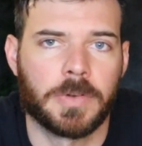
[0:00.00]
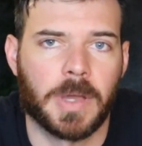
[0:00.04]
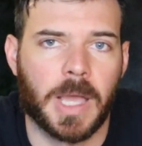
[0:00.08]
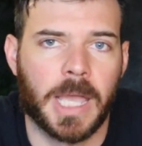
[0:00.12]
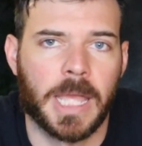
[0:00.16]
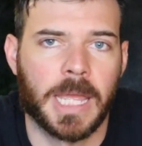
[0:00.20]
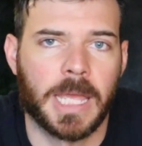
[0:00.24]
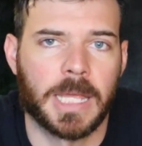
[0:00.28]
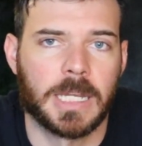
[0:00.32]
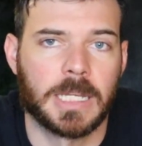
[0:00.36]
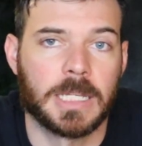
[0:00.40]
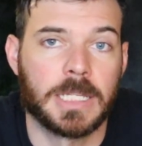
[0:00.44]

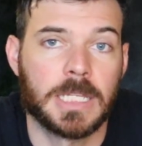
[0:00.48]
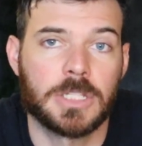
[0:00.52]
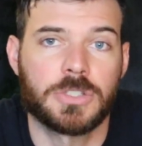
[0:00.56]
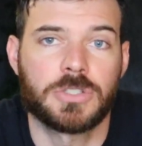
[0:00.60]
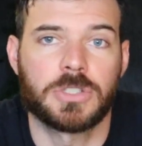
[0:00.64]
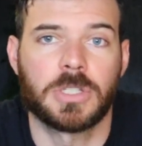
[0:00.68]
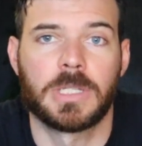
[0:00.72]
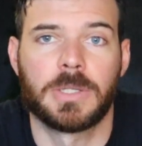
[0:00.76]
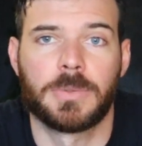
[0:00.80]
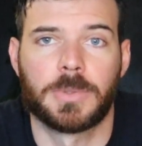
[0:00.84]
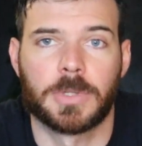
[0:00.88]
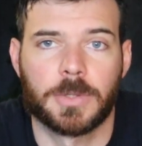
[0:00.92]
I had
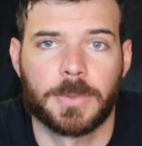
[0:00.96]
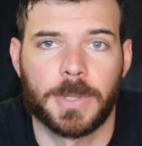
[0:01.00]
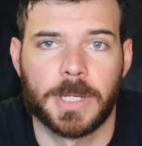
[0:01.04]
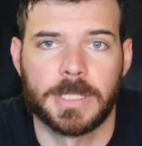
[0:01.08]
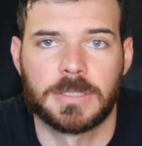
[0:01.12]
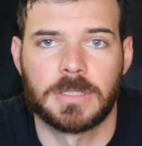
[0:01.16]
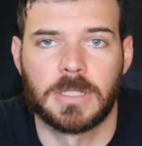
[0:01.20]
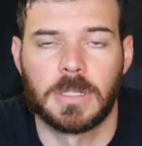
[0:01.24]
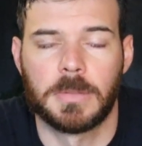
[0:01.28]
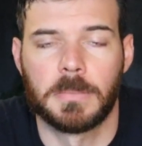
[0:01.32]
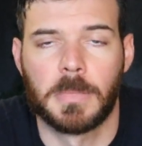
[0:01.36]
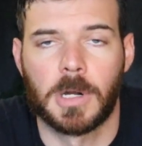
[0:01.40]
initially
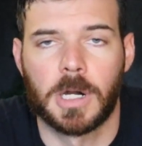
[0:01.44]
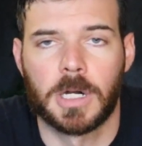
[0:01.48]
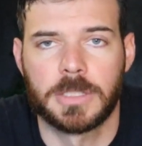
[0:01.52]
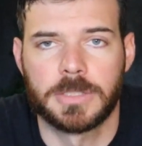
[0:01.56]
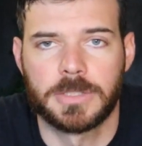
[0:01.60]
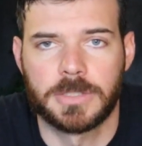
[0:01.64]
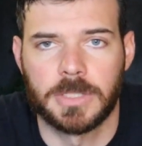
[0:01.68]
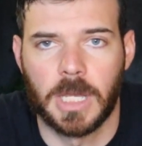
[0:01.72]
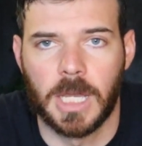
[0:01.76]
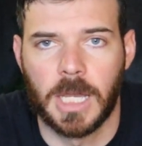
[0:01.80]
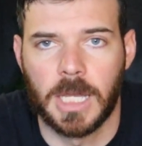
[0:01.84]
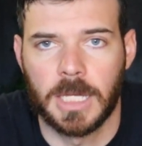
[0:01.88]
requested
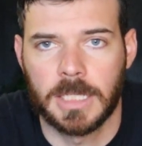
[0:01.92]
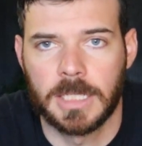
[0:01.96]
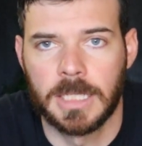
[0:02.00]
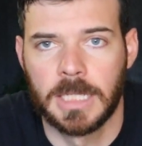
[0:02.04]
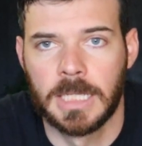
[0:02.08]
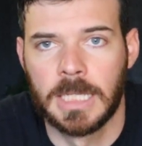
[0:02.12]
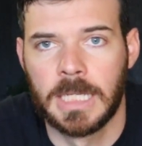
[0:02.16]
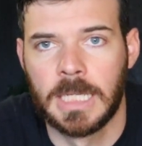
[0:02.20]
MARSOC.